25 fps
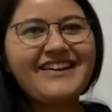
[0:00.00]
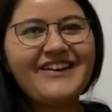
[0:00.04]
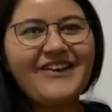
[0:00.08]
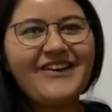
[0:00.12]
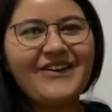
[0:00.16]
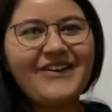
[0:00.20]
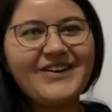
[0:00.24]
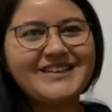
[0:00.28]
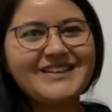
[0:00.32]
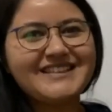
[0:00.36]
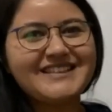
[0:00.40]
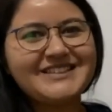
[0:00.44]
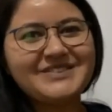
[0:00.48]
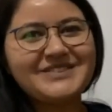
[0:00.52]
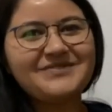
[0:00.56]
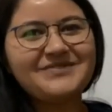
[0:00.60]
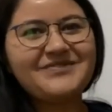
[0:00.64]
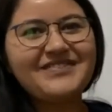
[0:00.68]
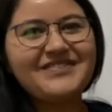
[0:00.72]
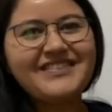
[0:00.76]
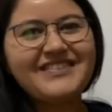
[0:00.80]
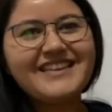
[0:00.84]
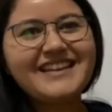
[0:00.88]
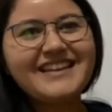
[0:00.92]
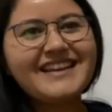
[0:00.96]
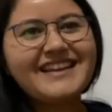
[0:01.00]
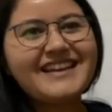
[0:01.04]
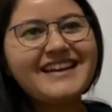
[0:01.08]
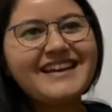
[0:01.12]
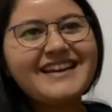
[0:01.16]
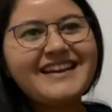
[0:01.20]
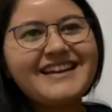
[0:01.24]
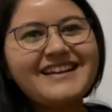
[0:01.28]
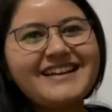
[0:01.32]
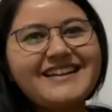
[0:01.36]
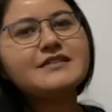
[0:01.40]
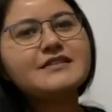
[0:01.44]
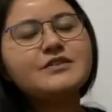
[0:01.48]
Awesome.
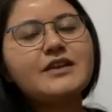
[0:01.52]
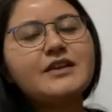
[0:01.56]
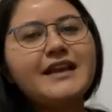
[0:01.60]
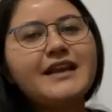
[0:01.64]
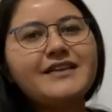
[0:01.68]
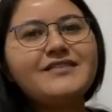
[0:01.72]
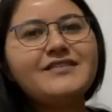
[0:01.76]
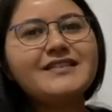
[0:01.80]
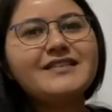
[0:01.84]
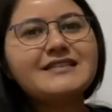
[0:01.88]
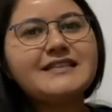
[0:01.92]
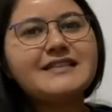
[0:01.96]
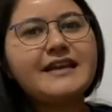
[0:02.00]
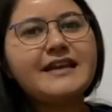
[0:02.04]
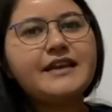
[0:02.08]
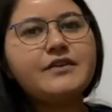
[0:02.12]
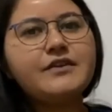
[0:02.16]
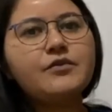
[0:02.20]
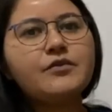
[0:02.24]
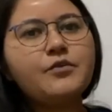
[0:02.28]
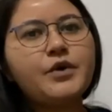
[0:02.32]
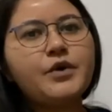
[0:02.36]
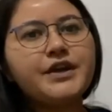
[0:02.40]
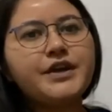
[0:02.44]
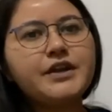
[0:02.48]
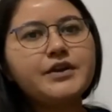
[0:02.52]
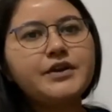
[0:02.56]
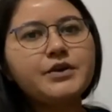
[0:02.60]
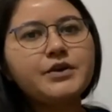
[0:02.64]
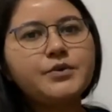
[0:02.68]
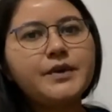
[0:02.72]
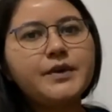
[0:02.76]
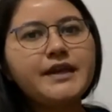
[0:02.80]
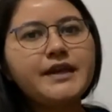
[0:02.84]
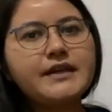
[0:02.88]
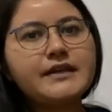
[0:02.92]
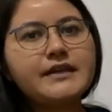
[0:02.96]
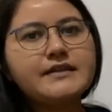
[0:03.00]
So, like we said, what you're
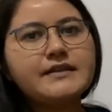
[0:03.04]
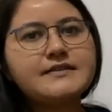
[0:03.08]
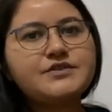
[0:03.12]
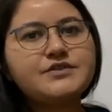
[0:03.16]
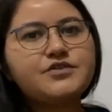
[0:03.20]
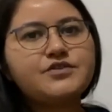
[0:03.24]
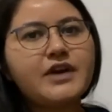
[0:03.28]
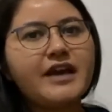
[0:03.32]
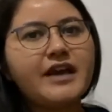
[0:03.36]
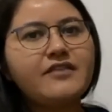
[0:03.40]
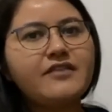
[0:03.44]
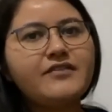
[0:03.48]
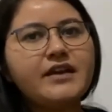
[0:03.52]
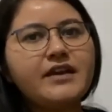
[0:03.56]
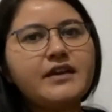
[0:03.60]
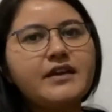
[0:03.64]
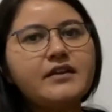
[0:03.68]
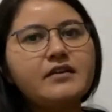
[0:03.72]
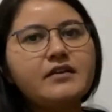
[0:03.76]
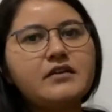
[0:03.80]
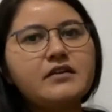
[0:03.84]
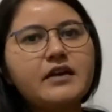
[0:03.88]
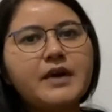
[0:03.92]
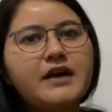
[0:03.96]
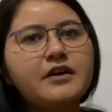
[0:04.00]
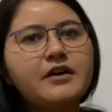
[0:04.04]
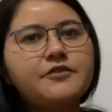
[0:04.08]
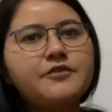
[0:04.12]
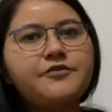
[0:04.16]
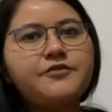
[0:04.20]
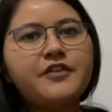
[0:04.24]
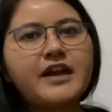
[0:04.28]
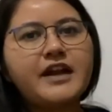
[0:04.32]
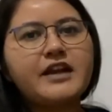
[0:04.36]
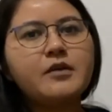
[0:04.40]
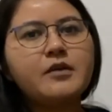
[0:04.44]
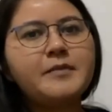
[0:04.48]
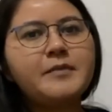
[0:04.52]
doing is driving a
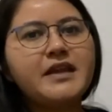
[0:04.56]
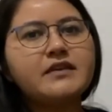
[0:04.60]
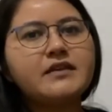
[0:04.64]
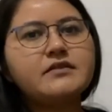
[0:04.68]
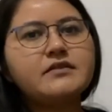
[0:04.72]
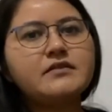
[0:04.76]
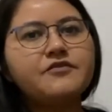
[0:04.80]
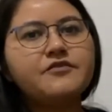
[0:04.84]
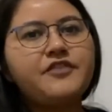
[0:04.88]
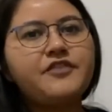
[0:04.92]
fundament,